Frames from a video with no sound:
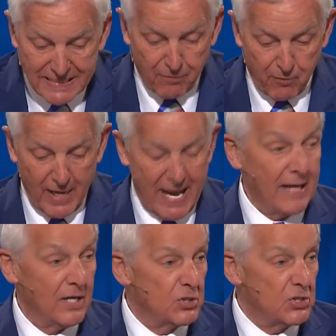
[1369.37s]
different
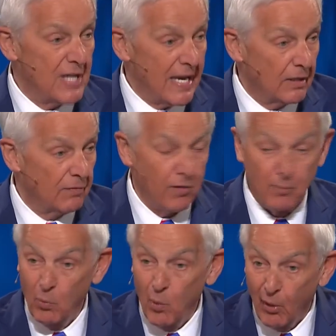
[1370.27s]
and distinct from
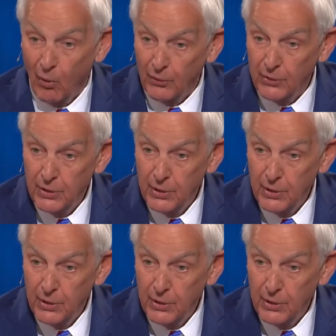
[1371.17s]
the world.